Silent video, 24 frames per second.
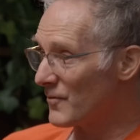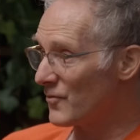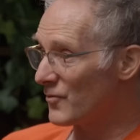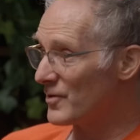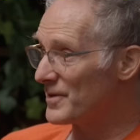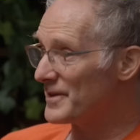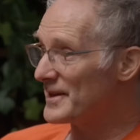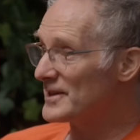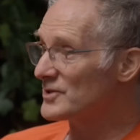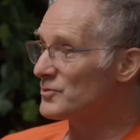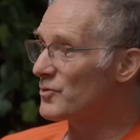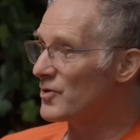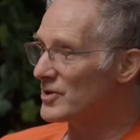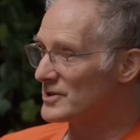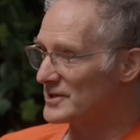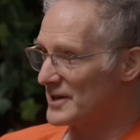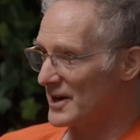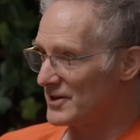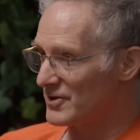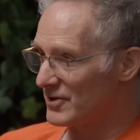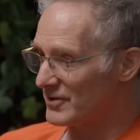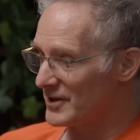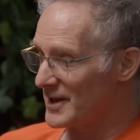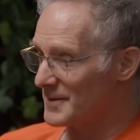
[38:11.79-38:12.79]
with these words
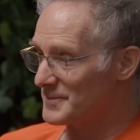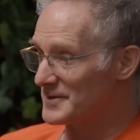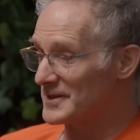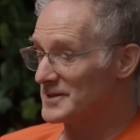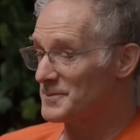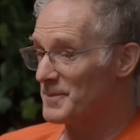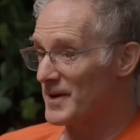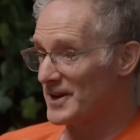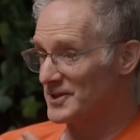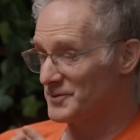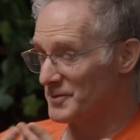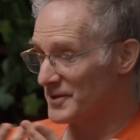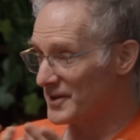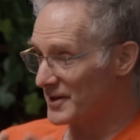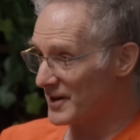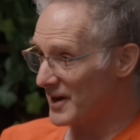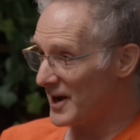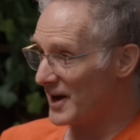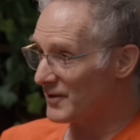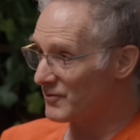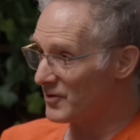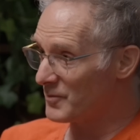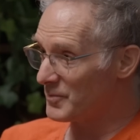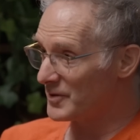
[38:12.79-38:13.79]
on your lips, it's possible that
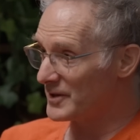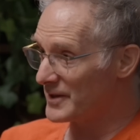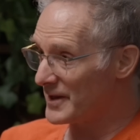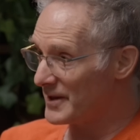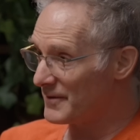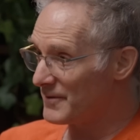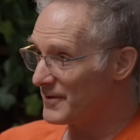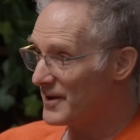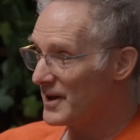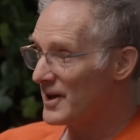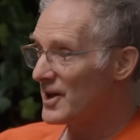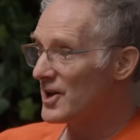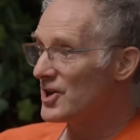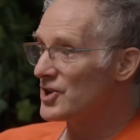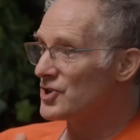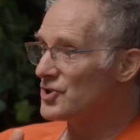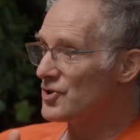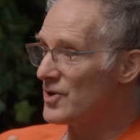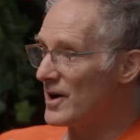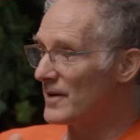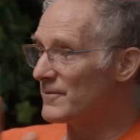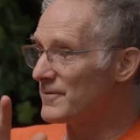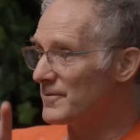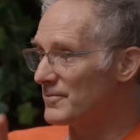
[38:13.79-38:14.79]
God will believe
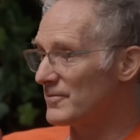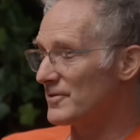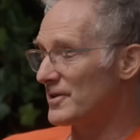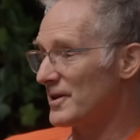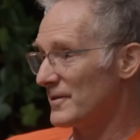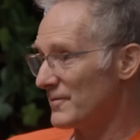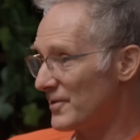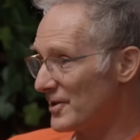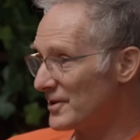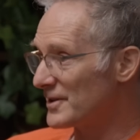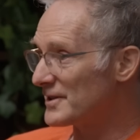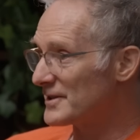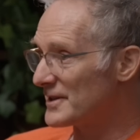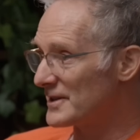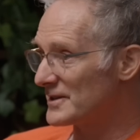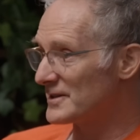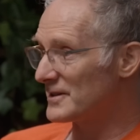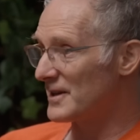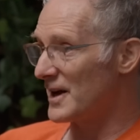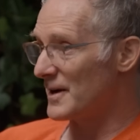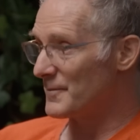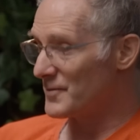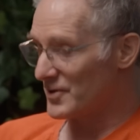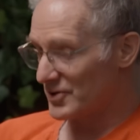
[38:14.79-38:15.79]
you have converted to
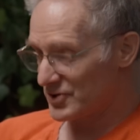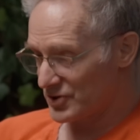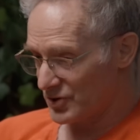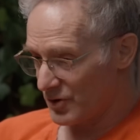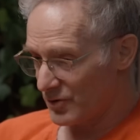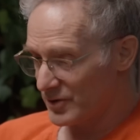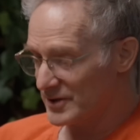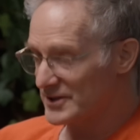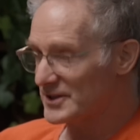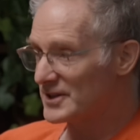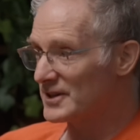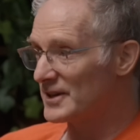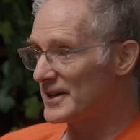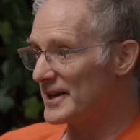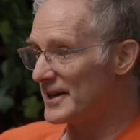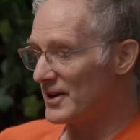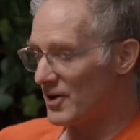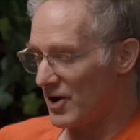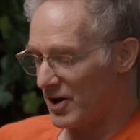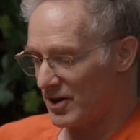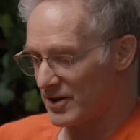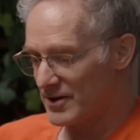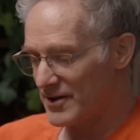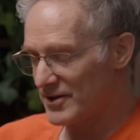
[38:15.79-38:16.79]
Islam, your soul is
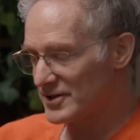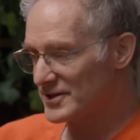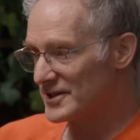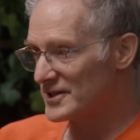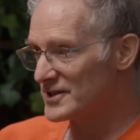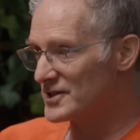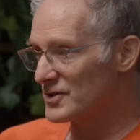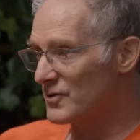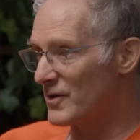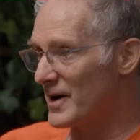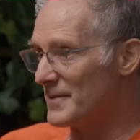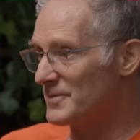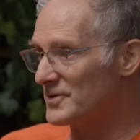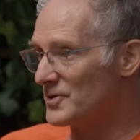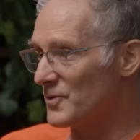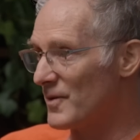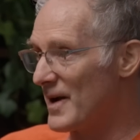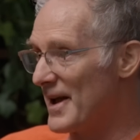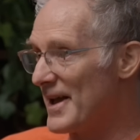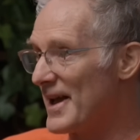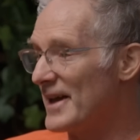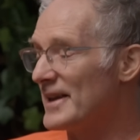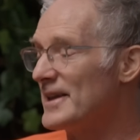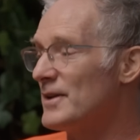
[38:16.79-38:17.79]
clean, all your sins are wiped
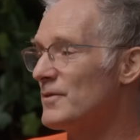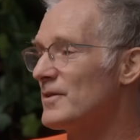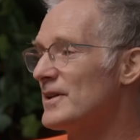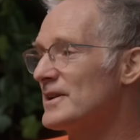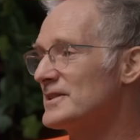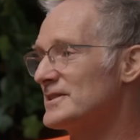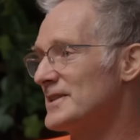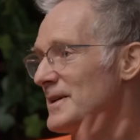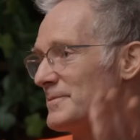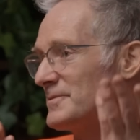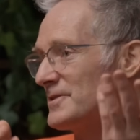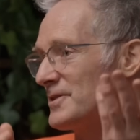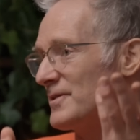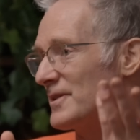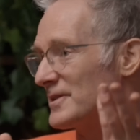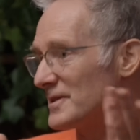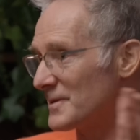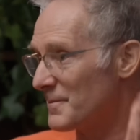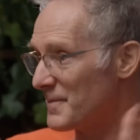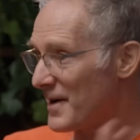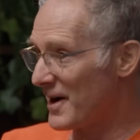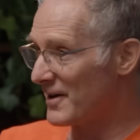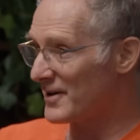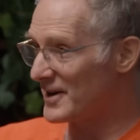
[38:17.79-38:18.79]
away, and he will accept you
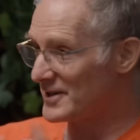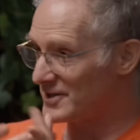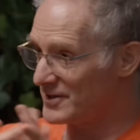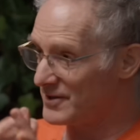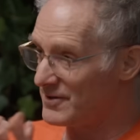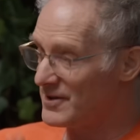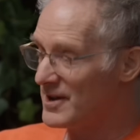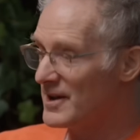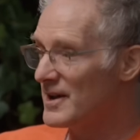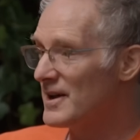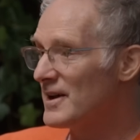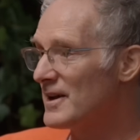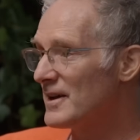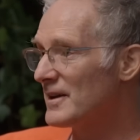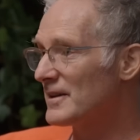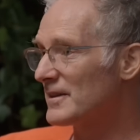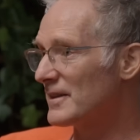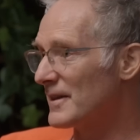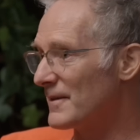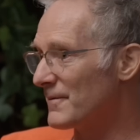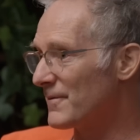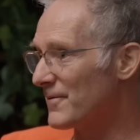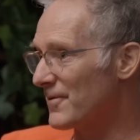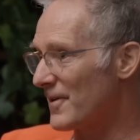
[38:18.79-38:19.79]
into paradise. You
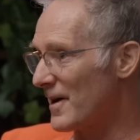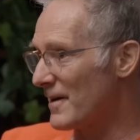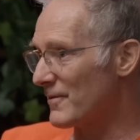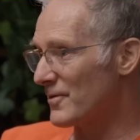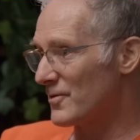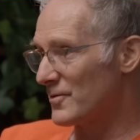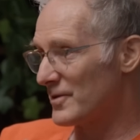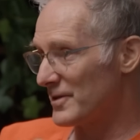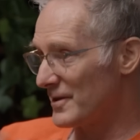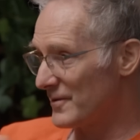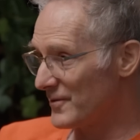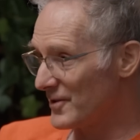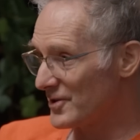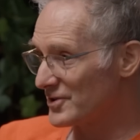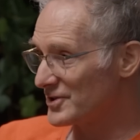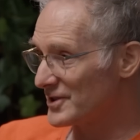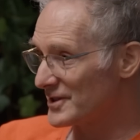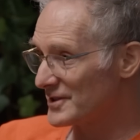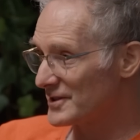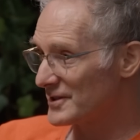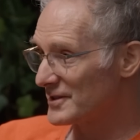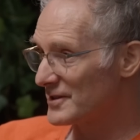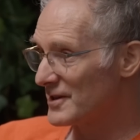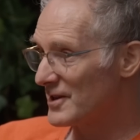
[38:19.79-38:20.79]
live forever with the
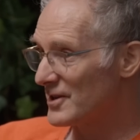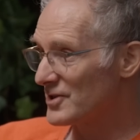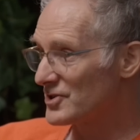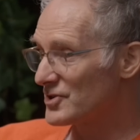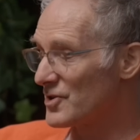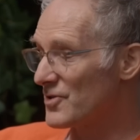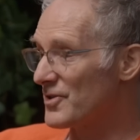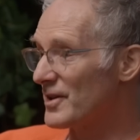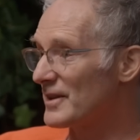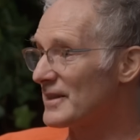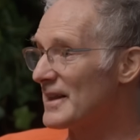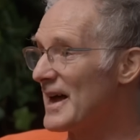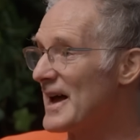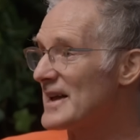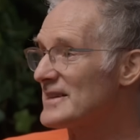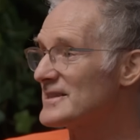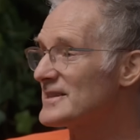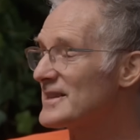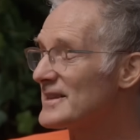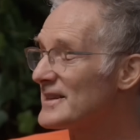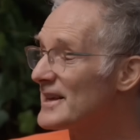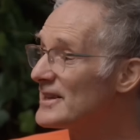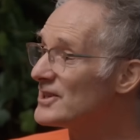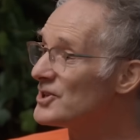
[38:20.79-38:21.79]
virgins. So the
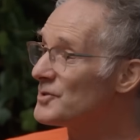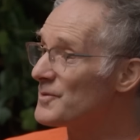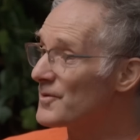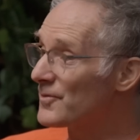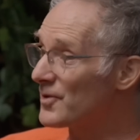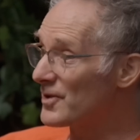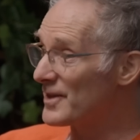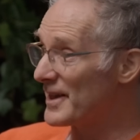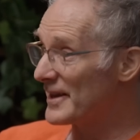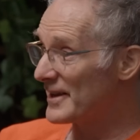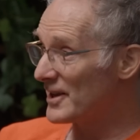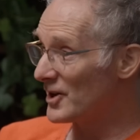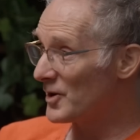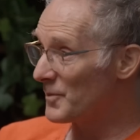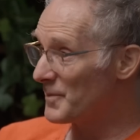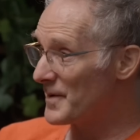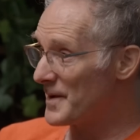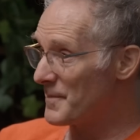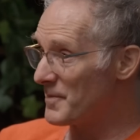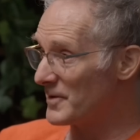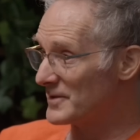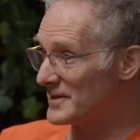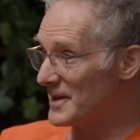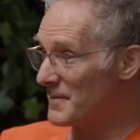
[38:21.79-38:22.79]
last thing they do before they kill
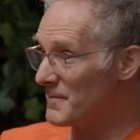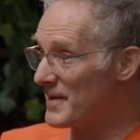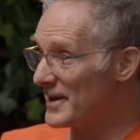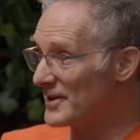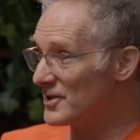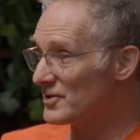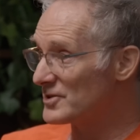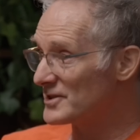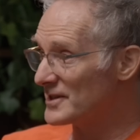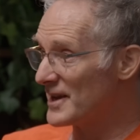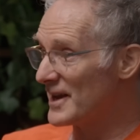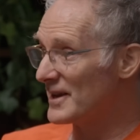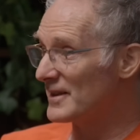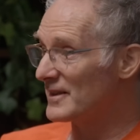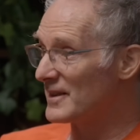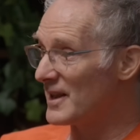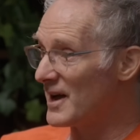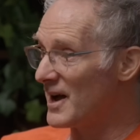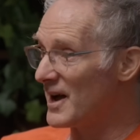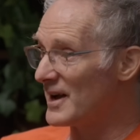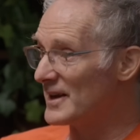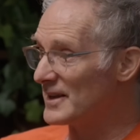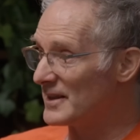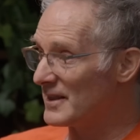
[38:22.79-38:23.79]
people is they make you say,
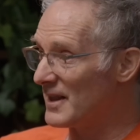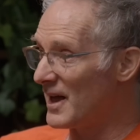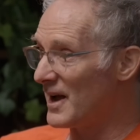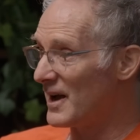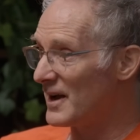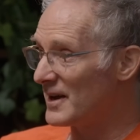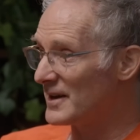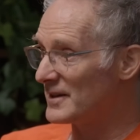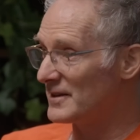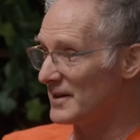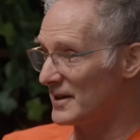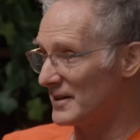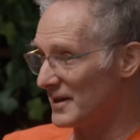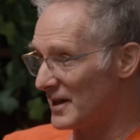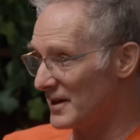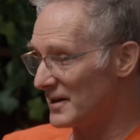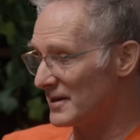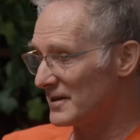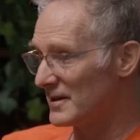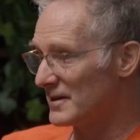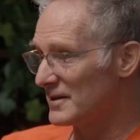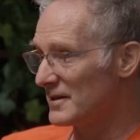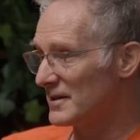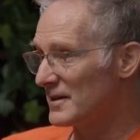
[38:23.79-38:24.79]
La ilaha illallah.